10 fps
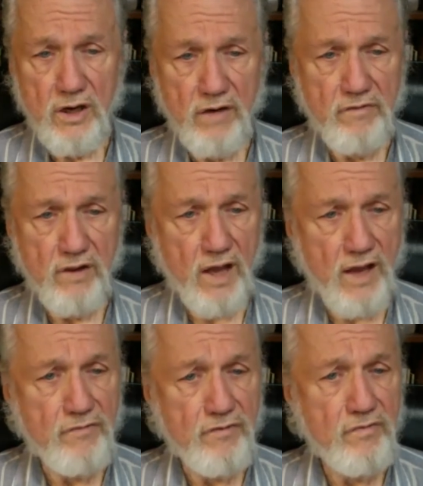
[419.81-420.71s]
of the
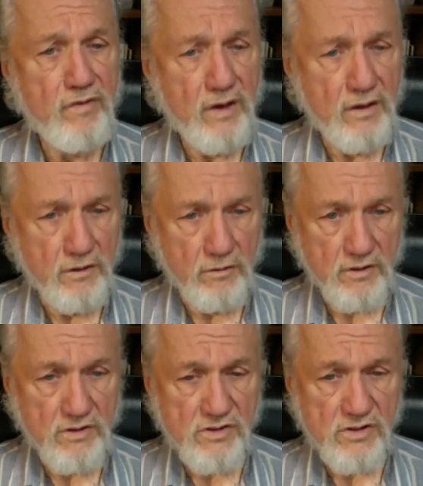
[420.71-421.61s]
life of
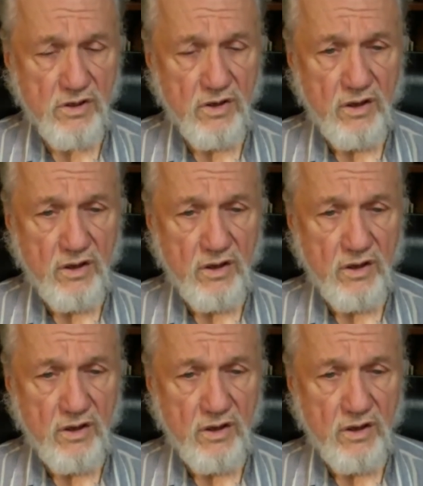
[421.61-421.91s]
ignorance,